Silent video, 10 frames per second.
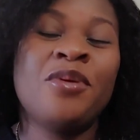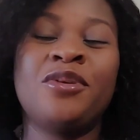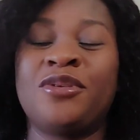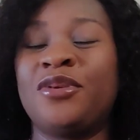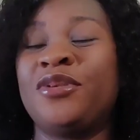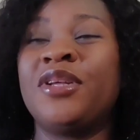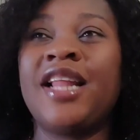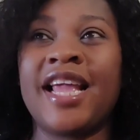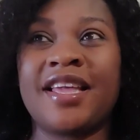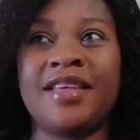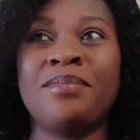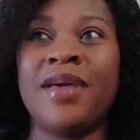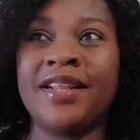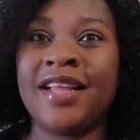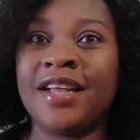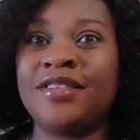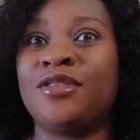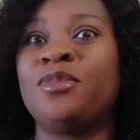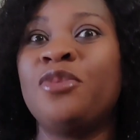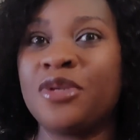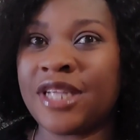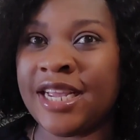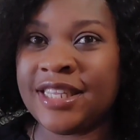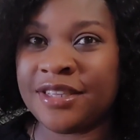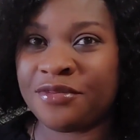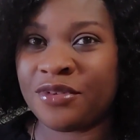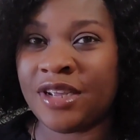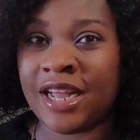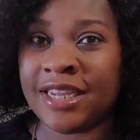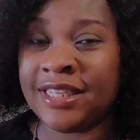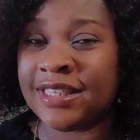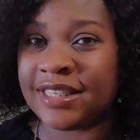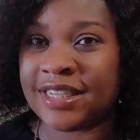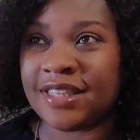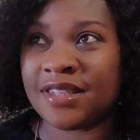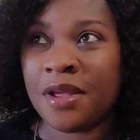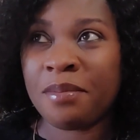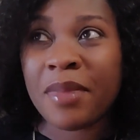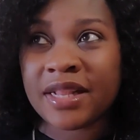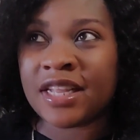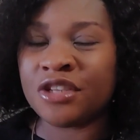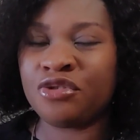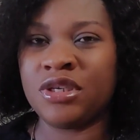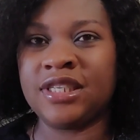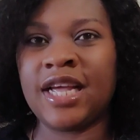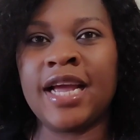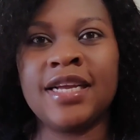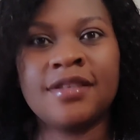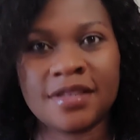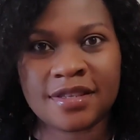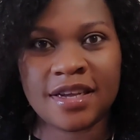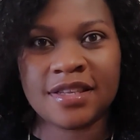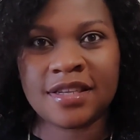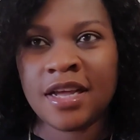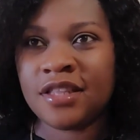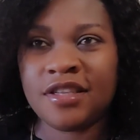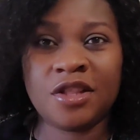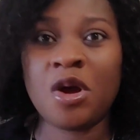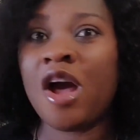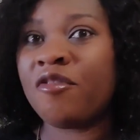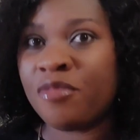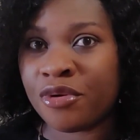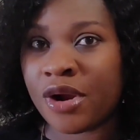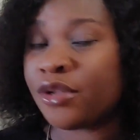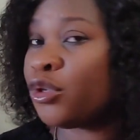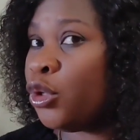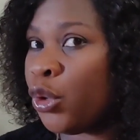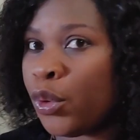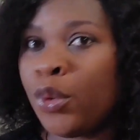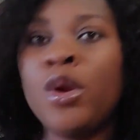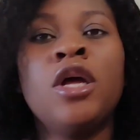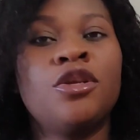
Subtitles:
So it's not like men that smokes are indecent, men that drinks are indecent, they don't have morals, no.